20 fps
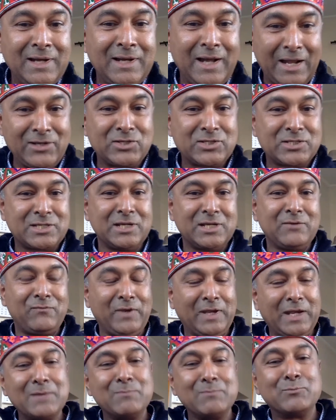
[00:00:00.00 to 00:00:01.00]
and
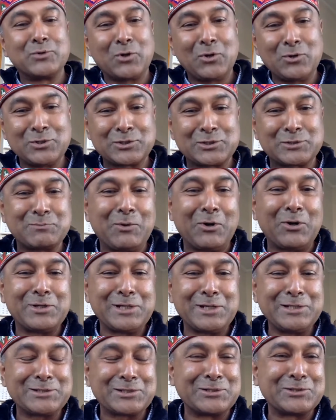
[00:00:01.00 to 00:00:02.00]
surfing and bronzed
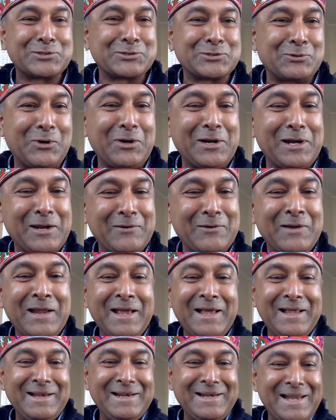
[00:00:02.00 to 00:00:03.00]
bodies and so on, and
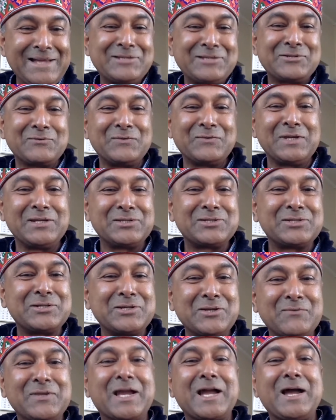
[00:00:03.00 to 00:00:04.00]
less of the
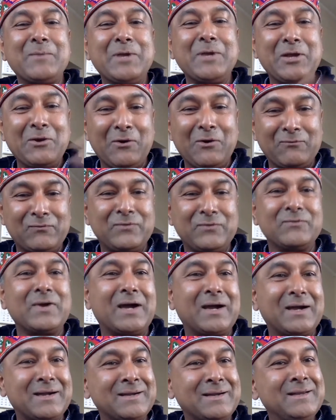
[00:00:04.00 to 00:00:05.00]
history of the coming of
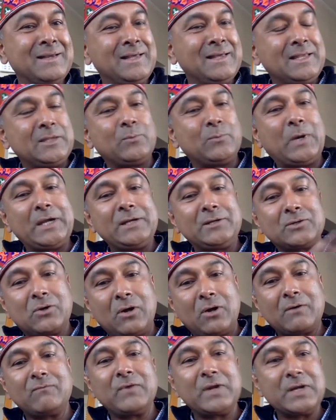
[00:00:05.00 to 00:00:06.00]
the white
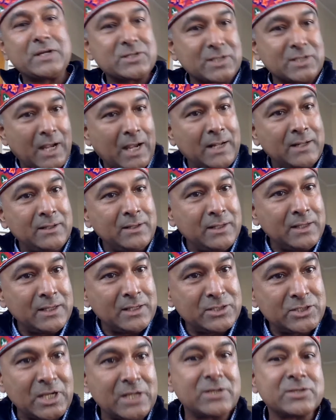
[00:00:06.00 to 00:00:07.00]
convicts and
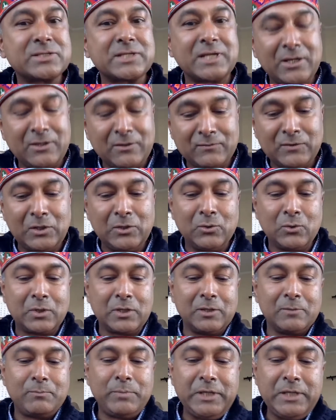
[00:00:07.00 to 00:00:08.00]
the genocide of the
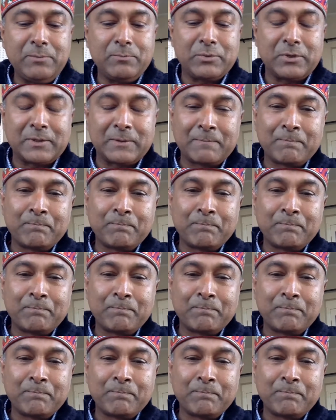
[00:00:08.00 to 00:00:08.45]
local people.